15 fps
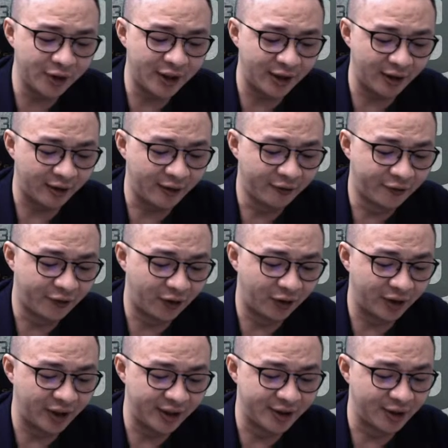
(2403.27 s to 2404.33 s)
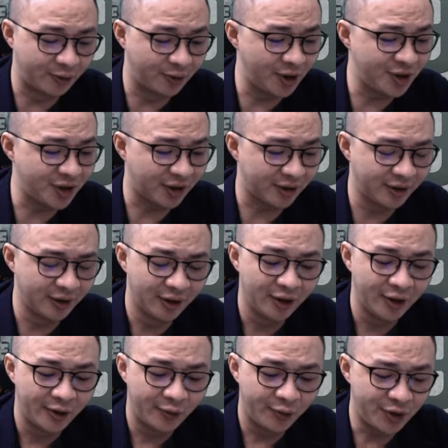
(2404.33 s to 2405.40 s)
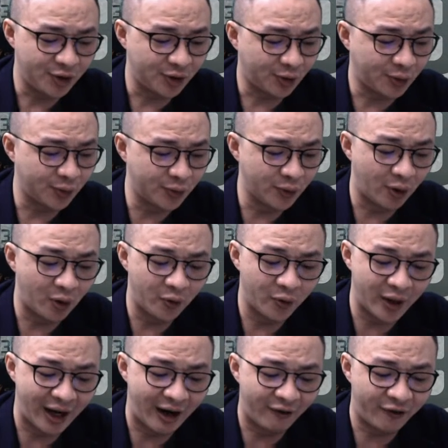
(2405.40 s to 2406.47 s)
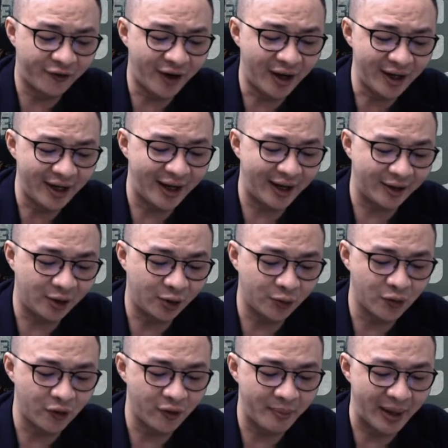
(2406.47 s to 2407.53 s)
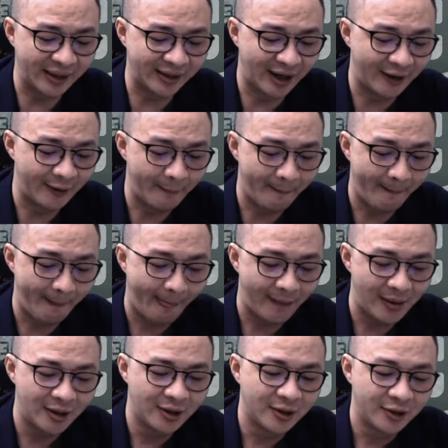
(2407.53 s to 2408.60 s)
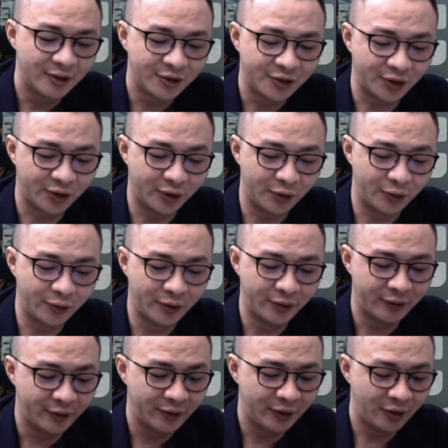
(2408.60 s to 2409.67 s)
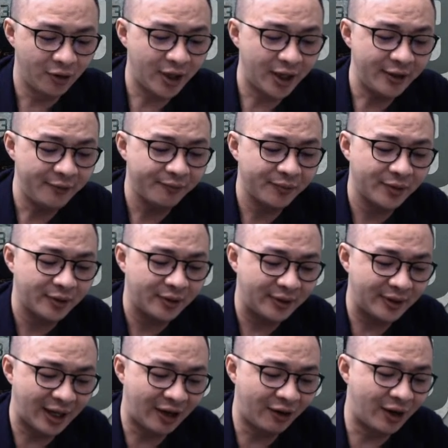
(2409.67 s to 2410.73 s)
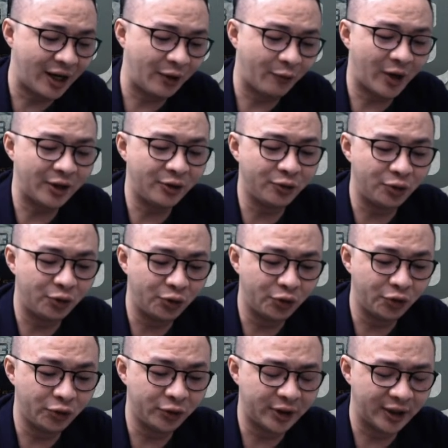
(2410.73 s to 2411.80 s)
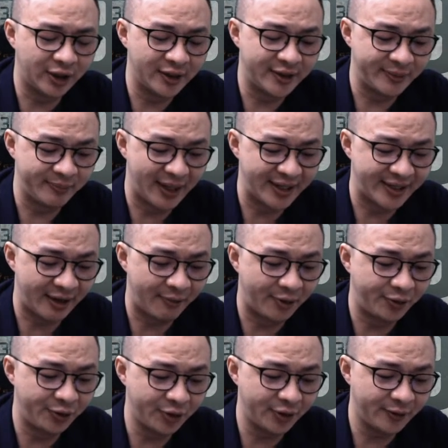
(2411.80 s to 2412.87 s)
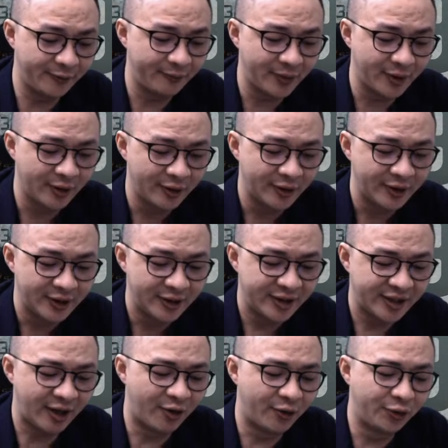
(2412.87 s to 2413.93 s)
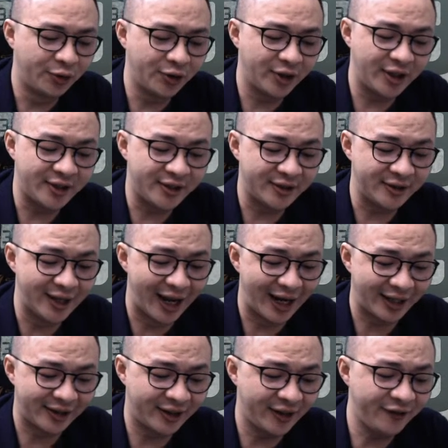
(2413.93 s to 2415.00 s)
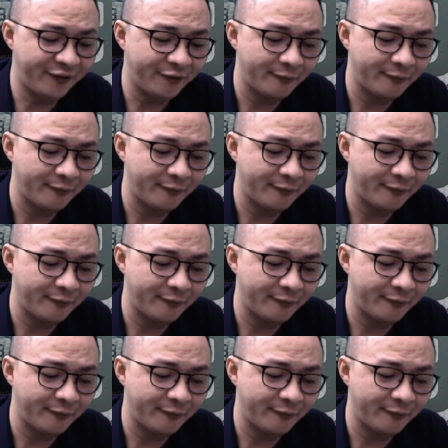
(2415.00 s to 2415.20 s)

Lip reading: here for this equation, which is 2 over alpha and 2 over beta. So, okay. Now I want to do my sum of root. Sum of root is negative